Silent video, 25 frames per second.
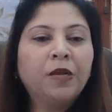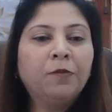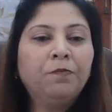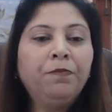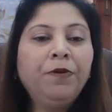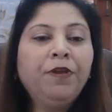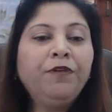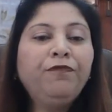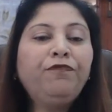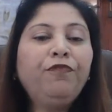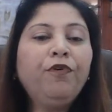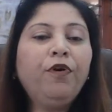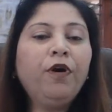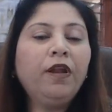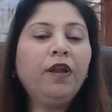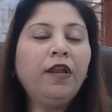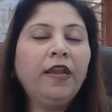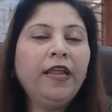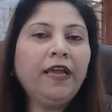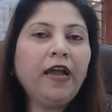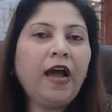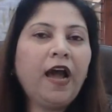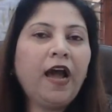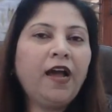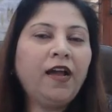before,
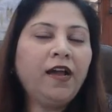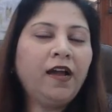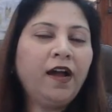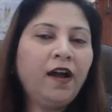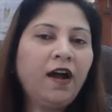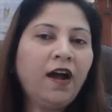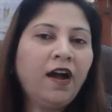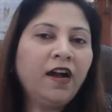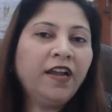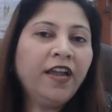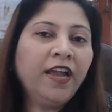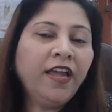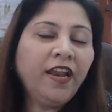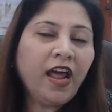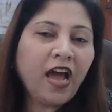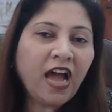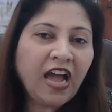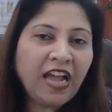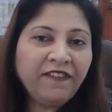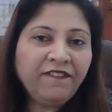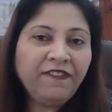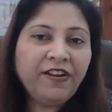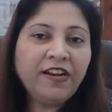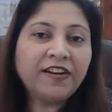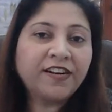like again
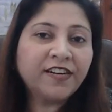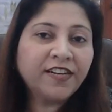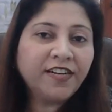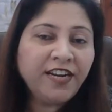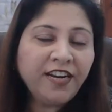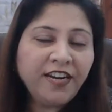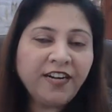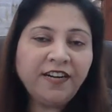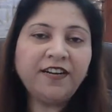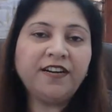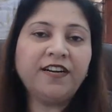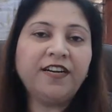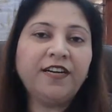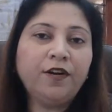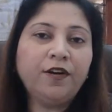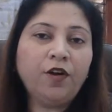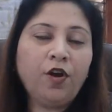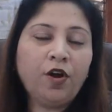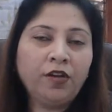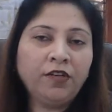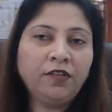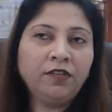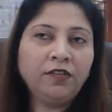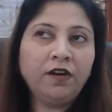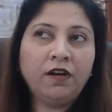I will reiterate
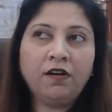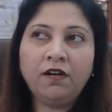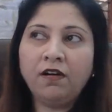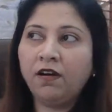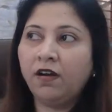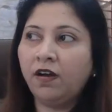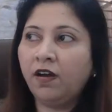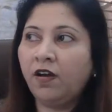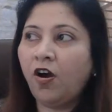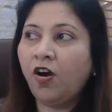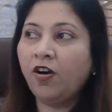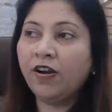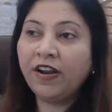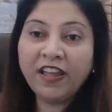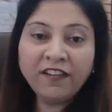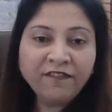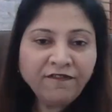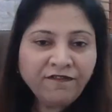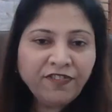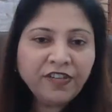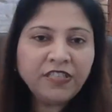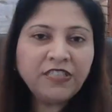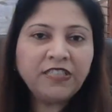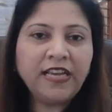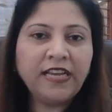on, or
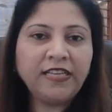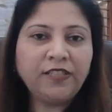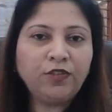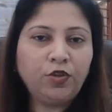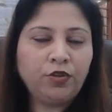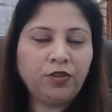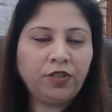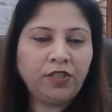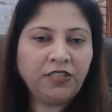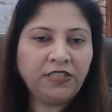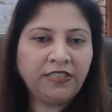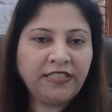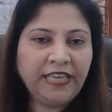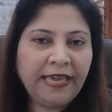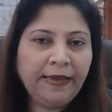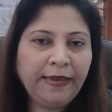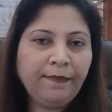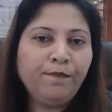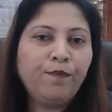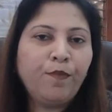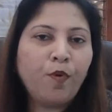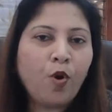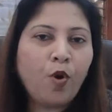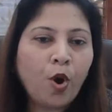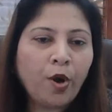emphasize on the
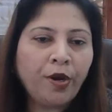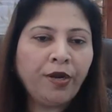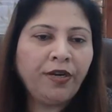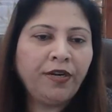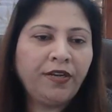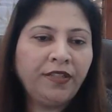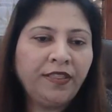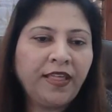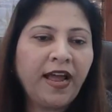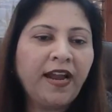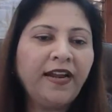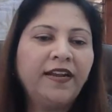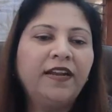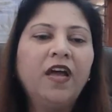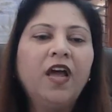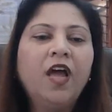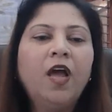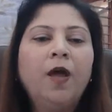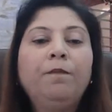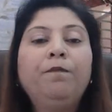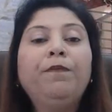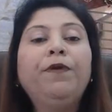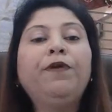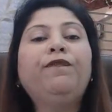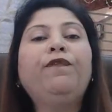same point, that
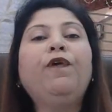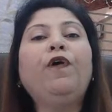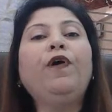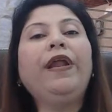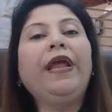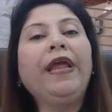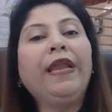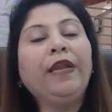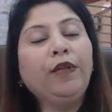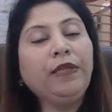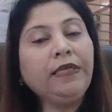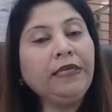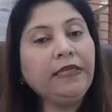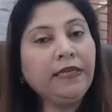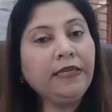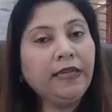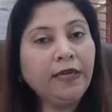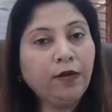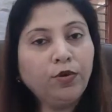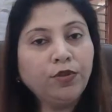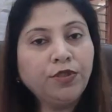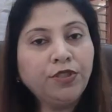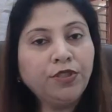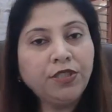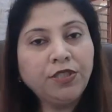before any
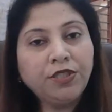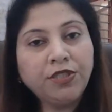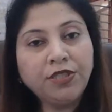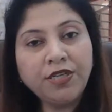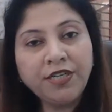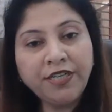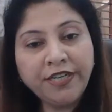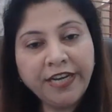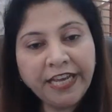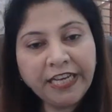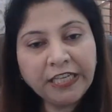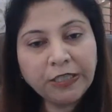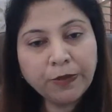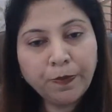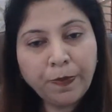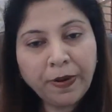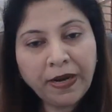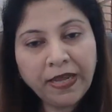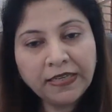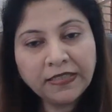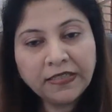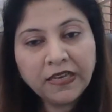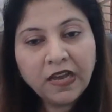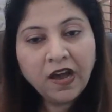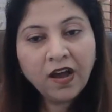negotiation takes
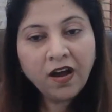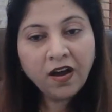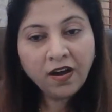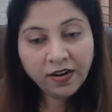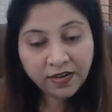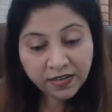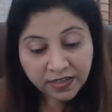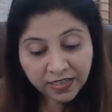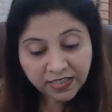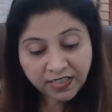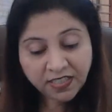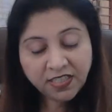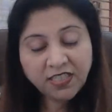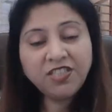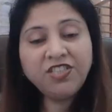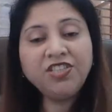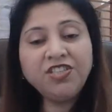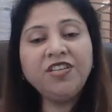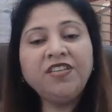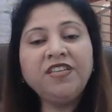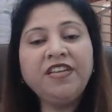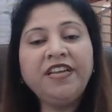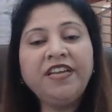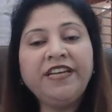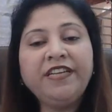place, a
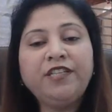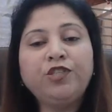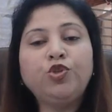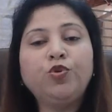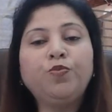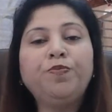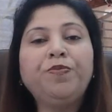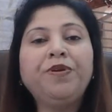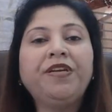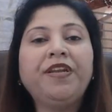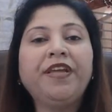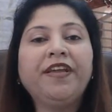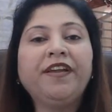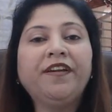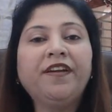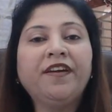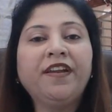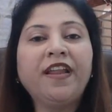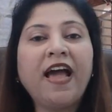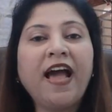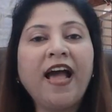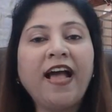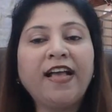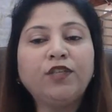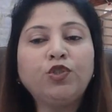decision needs to be
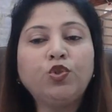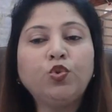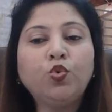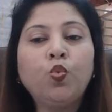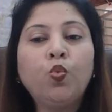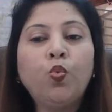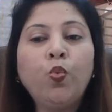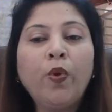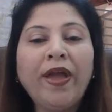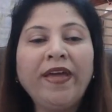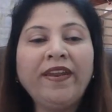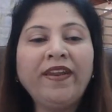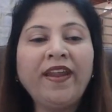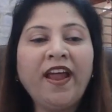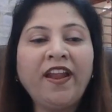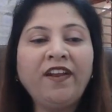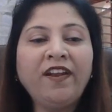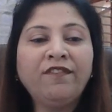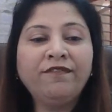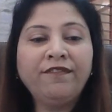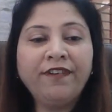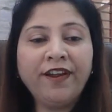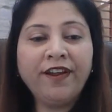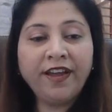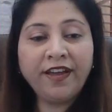taken as to when
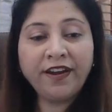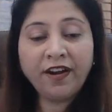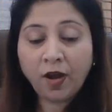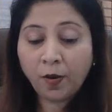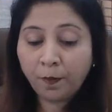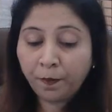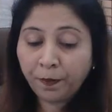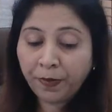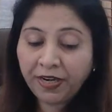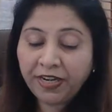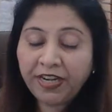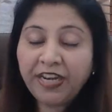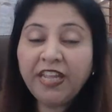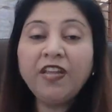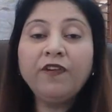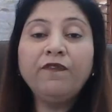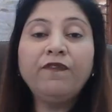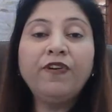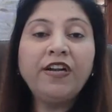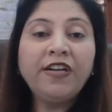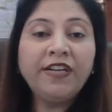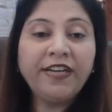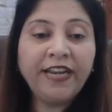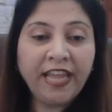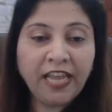and where a meeting
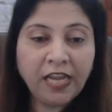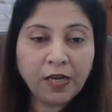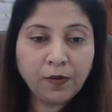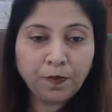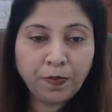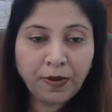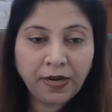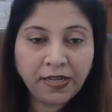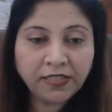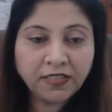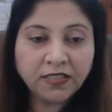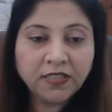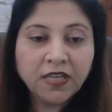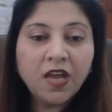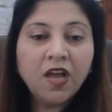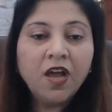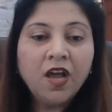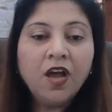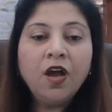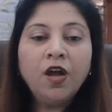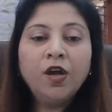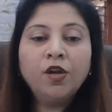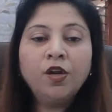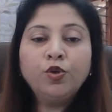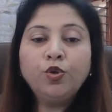will take place
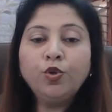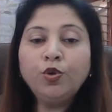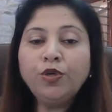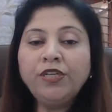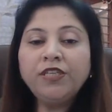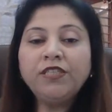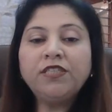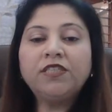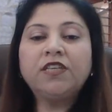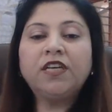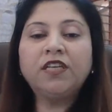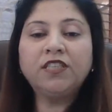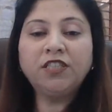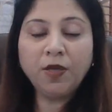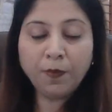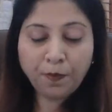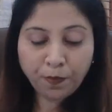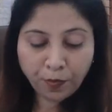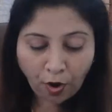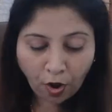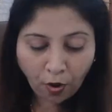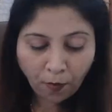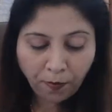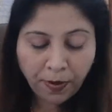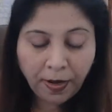to discuss the
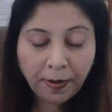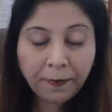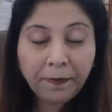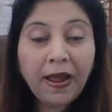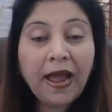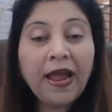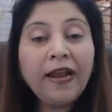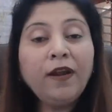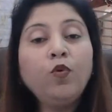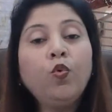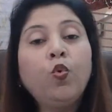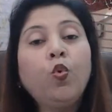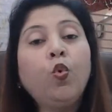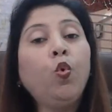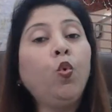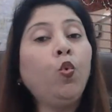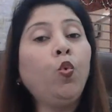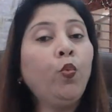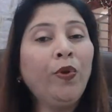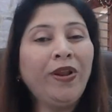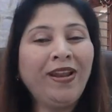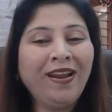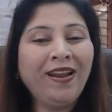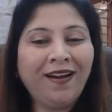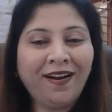problem and
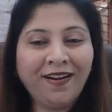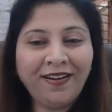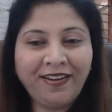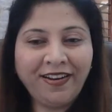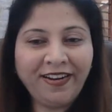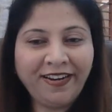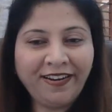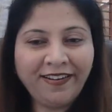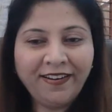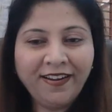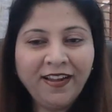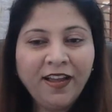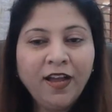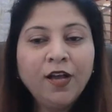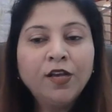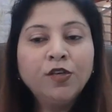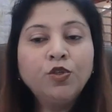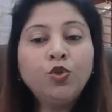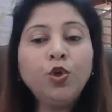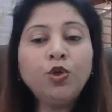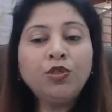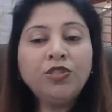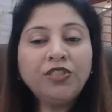who will attend. So